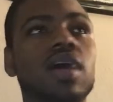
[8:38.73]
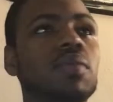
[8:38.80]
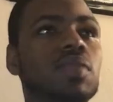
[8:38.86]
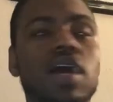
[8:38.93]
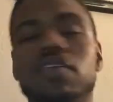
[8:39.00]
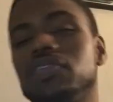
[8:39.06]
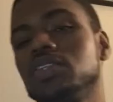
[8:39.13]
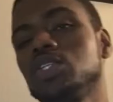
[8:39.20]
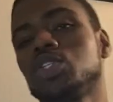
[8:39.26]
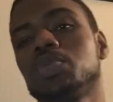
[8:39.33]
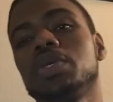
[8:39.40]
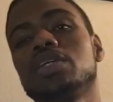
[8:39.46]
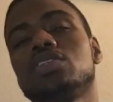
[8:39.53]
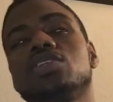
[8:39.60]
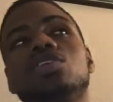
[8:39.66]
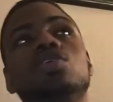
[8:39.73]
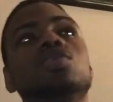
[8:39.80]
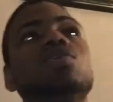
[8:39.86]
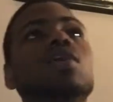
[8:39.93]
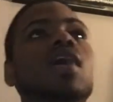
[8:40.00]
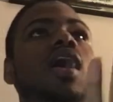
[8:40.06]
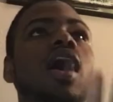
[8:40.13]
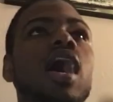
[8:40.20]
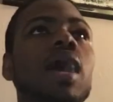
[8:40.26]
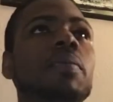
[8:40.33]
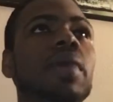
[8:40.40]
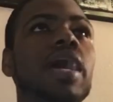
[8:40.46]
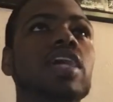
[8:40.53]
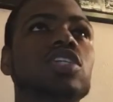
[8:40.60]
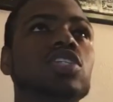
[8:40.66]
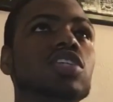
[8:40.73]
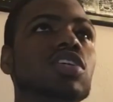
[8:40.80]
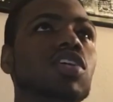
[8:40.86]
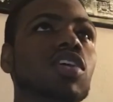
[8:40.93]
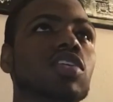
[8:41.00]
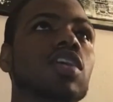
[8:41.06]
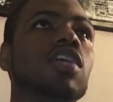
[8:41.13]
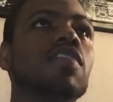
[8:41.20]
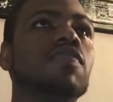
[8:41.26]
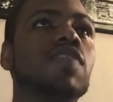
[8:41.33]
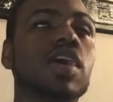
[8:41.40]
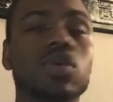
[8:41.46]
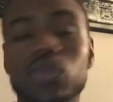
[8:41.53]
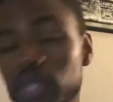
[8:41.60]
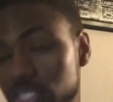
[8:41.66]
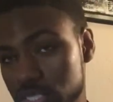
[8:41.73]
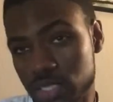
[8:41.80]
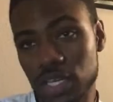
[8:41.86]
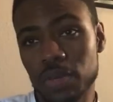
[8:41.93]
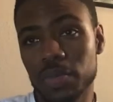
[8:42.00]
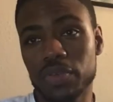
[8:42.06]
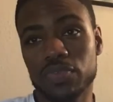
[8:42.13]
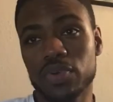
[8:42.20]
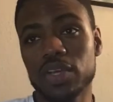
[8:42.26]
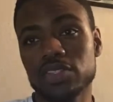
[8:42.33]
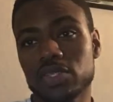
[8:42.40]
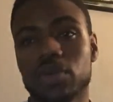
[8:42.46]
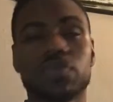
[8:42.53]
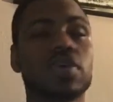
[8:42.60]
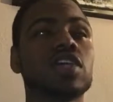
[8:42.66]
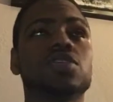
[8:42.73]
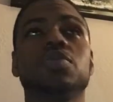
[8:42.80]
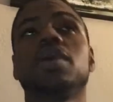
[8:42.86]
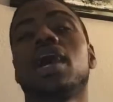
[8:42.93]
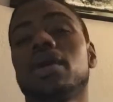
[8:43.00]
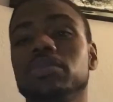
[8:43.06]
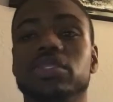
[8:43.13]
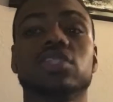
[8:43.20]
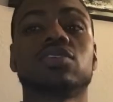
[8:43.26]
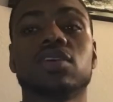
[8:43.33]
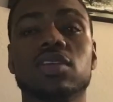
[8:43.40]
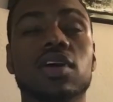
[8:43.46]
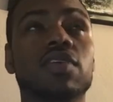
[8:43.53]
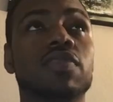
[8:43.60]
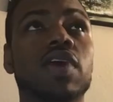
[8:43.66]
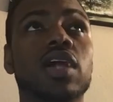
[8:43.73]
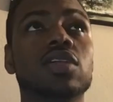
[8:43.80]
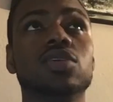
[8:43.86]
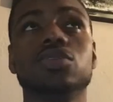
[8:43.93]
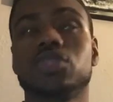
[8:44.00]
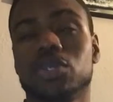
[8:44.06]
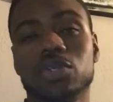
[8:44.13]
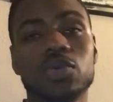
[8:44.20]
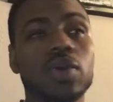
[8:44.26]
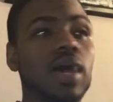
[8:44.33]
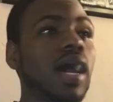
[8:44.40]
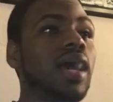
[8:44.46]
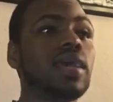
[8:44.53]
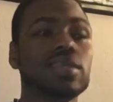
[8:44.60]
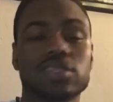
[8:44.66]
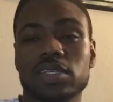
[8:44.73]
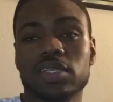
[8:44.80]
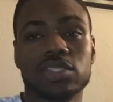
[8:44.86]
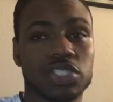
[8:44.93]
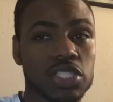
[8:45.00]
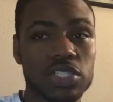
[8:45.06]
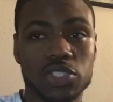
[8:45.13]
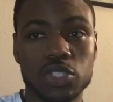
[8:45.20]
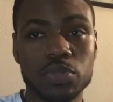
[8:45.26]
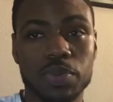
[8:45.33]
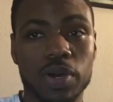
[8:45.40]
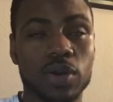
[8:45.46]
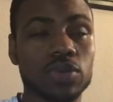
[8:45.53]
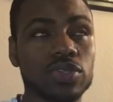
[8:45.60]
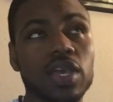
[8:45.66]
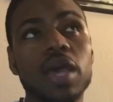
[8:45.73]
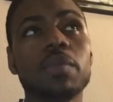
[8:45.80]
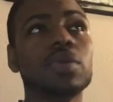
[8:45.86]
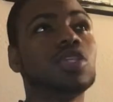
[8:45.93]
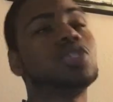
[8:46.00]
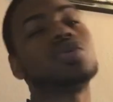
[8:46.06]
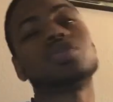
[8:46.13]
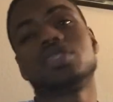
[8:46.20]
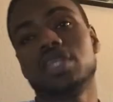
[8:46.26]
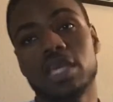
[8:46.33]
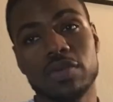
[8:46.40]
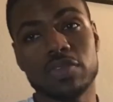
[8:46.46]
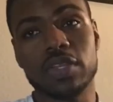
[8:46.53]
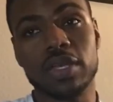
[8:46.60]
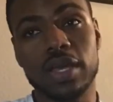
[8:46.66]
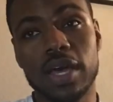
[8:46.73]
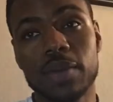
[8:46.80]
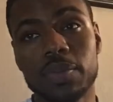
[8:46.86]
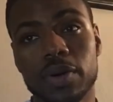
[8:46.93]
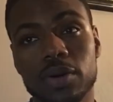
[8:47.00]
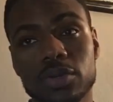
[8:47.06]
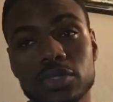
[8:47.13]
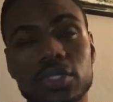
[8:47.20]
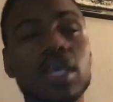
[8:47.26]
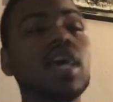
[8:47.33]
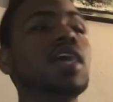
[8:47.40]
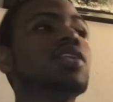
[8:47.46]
I'm not going to speak to you. I'm actually going to unfollow. We can still be friends on Facebook. I'm just going to unfollow you. So I ain't seeing shit you post, but you can see everything I post.